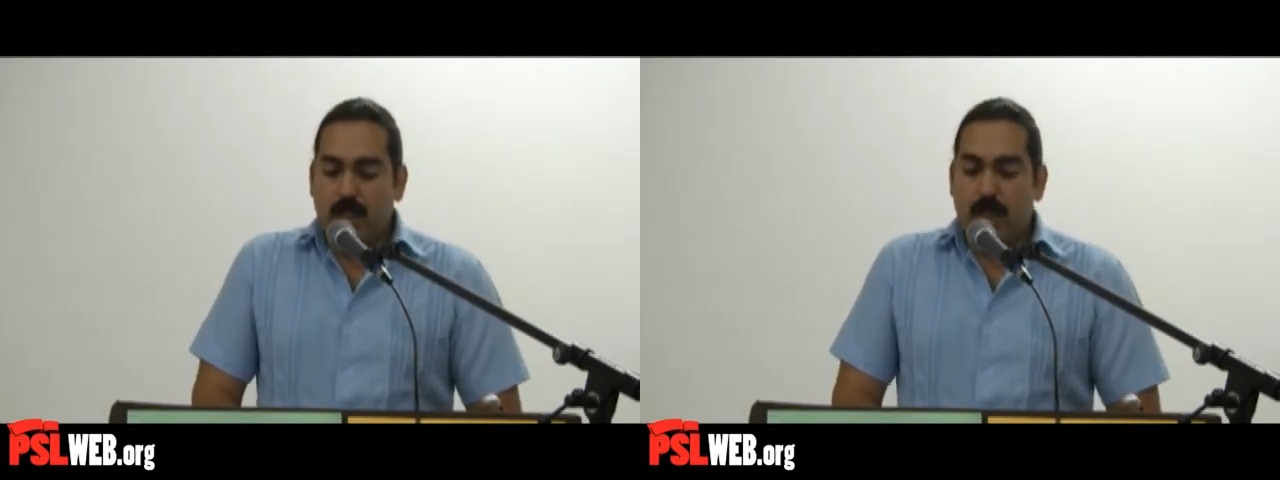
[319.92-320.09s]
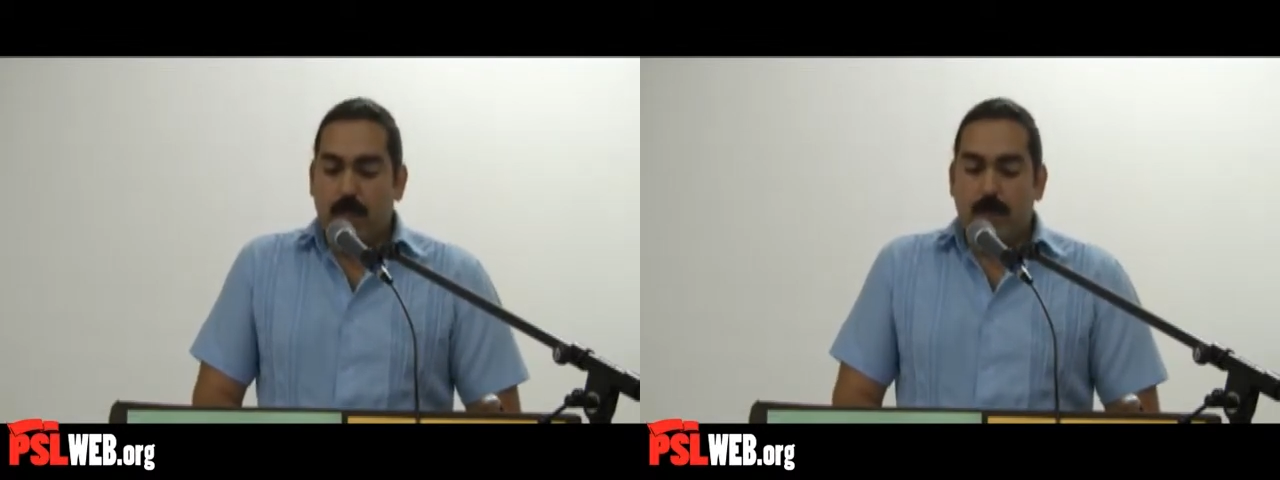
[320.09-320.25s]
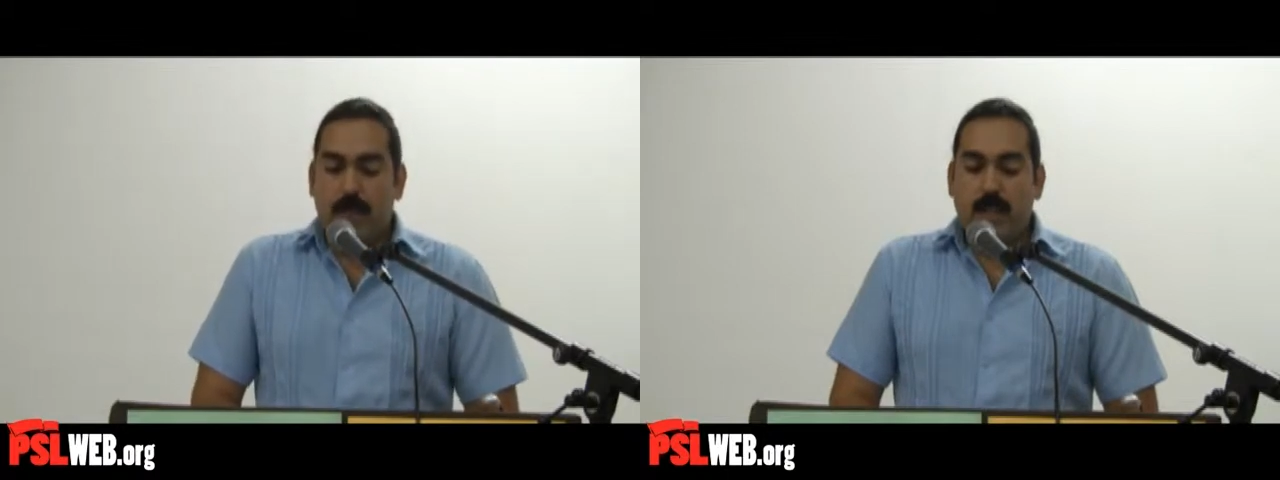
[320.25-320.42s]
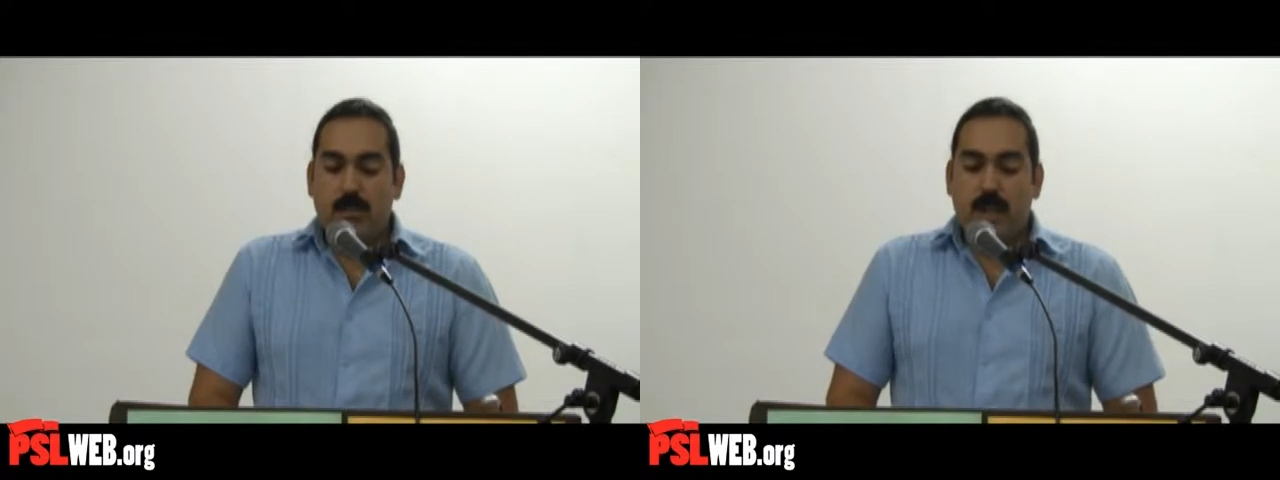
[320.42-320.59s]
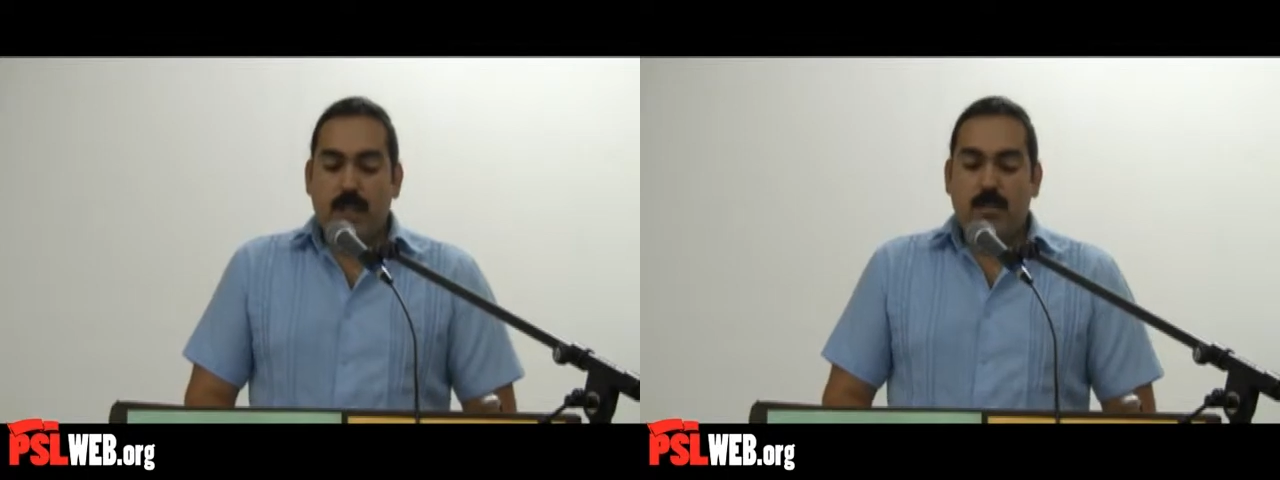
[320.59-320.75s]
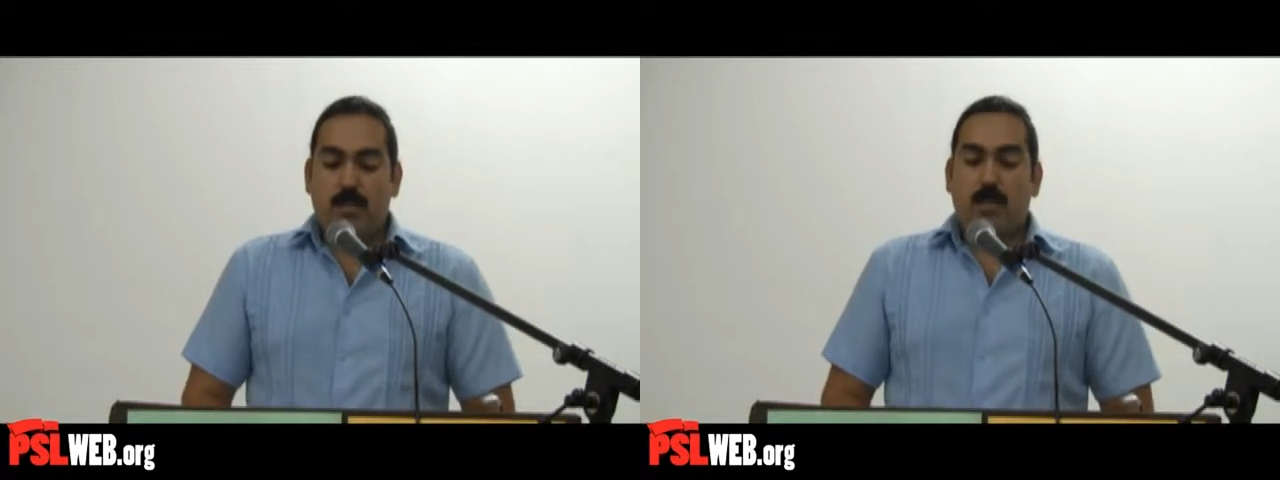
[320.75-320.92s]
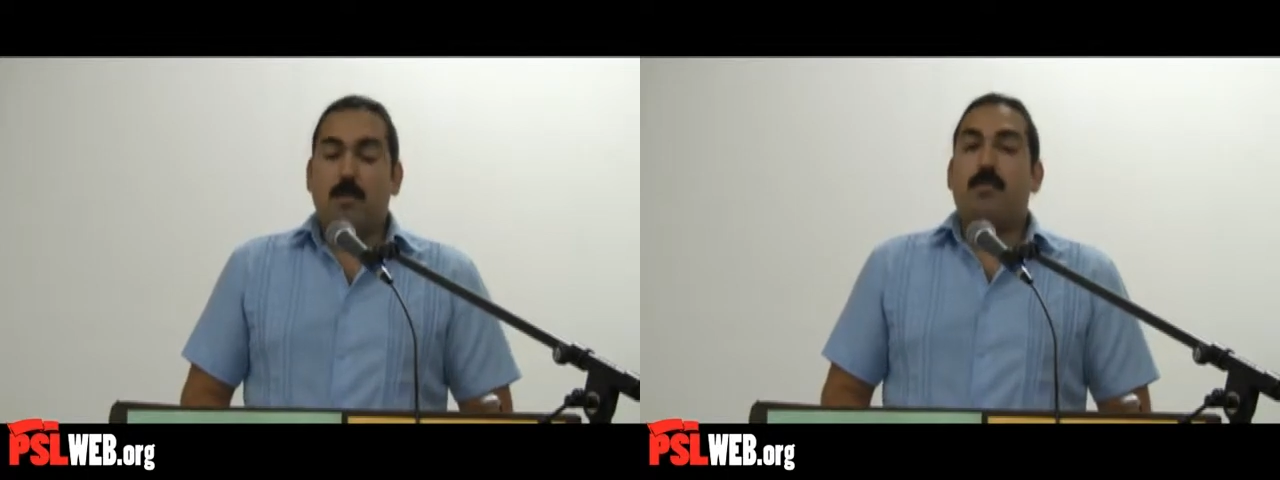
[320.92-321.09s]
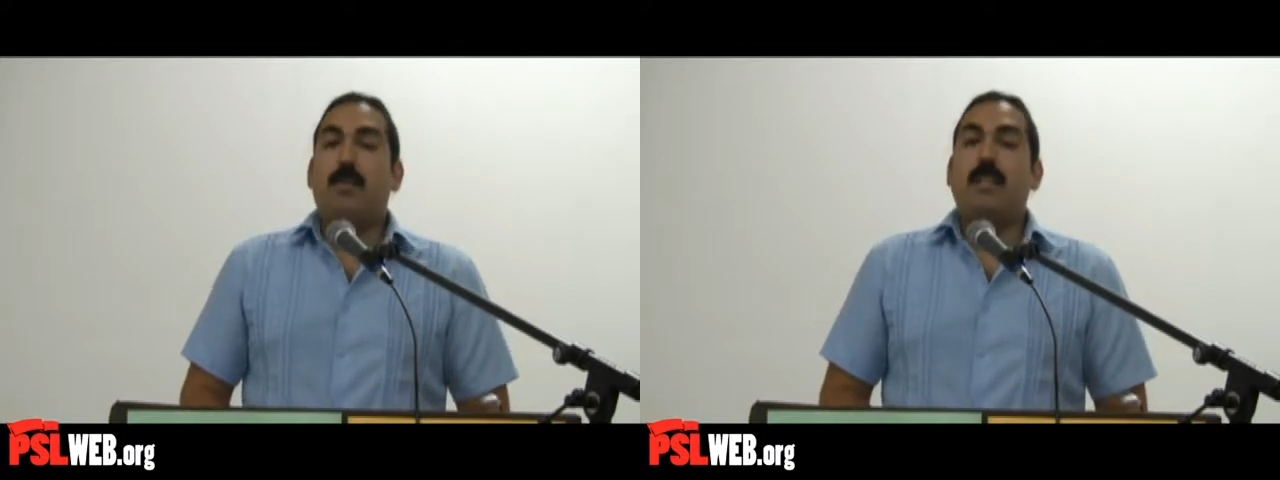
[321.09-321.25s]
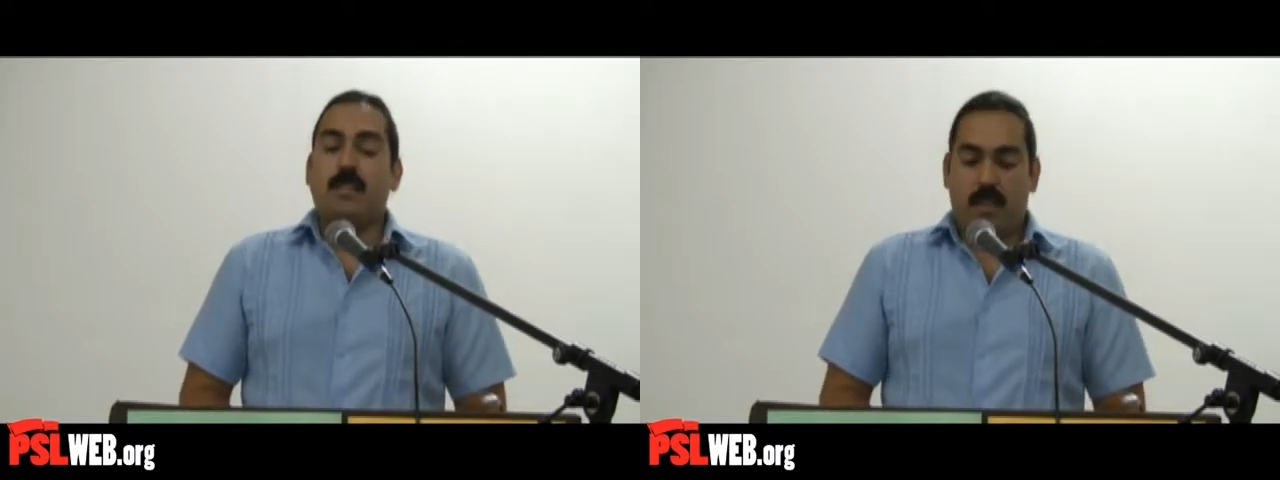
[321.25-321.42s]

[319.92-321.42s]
The PRI tried to suppress